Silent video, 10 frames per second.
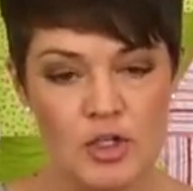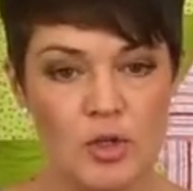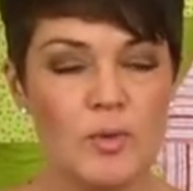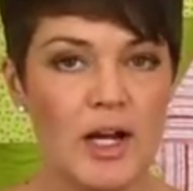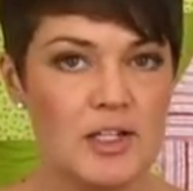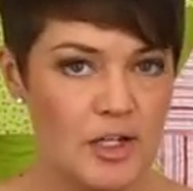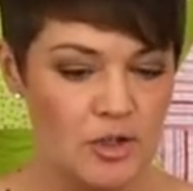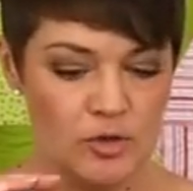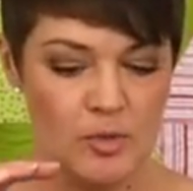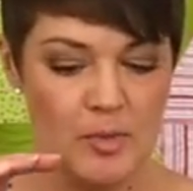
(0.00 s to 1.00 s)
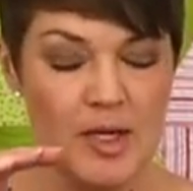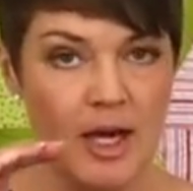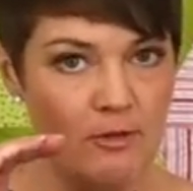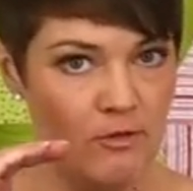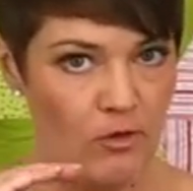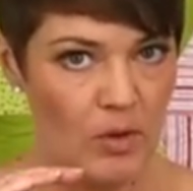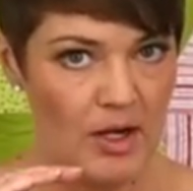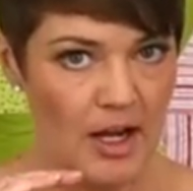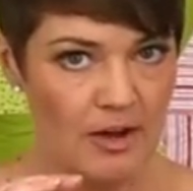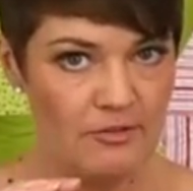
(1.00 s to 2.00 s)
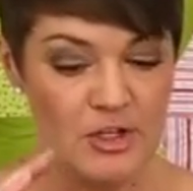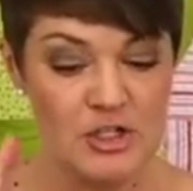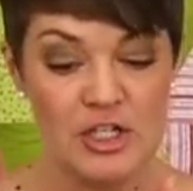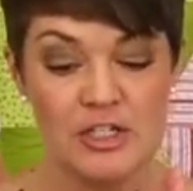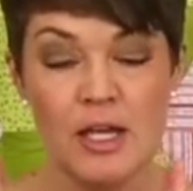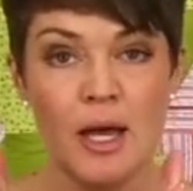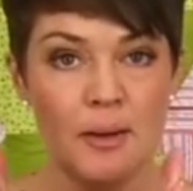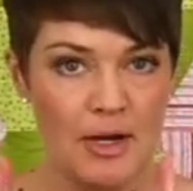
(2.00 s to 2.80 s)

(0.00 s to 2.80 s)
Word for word: your rectangles would be cut four and a half inches